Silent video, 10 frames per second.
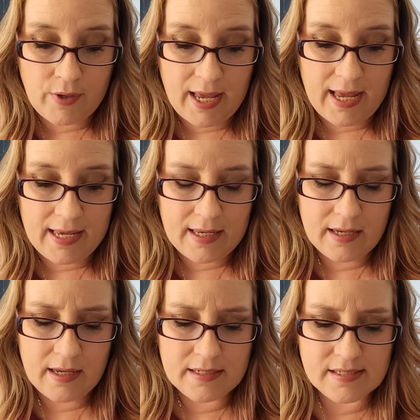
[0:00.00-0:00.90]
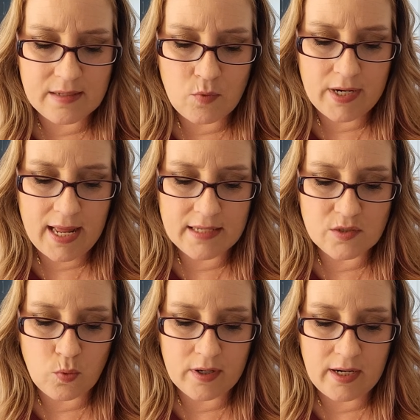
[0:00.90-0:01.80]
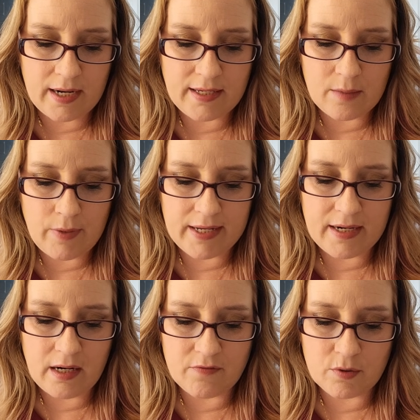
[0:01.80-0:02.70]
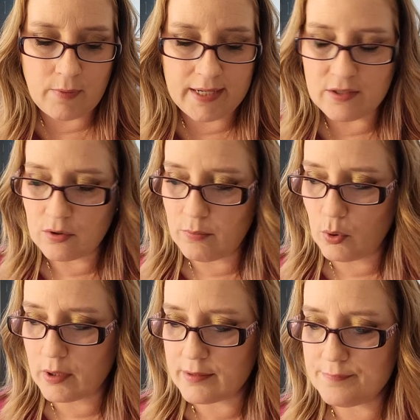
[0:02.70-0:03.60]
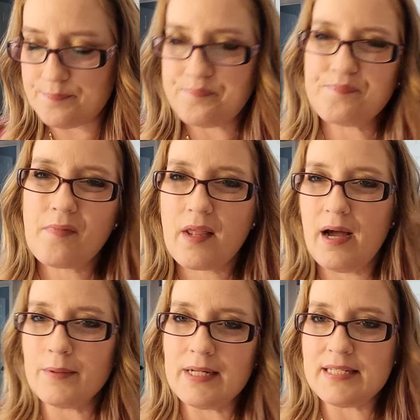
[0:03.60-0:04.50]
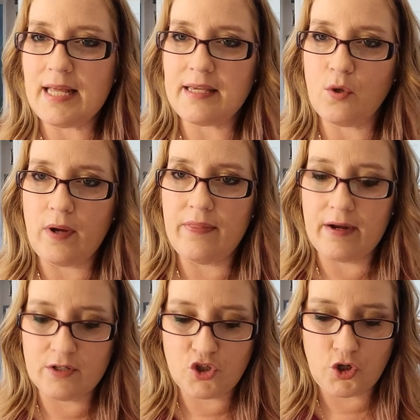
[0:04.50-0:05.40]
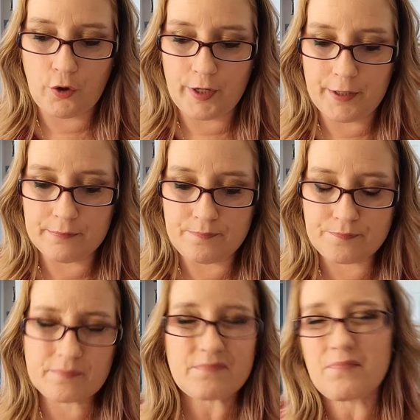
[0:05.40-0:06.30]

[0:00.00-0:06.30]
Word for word: Okay, someone asked where did I get my cover minder board? I'm going to take you in there and show you.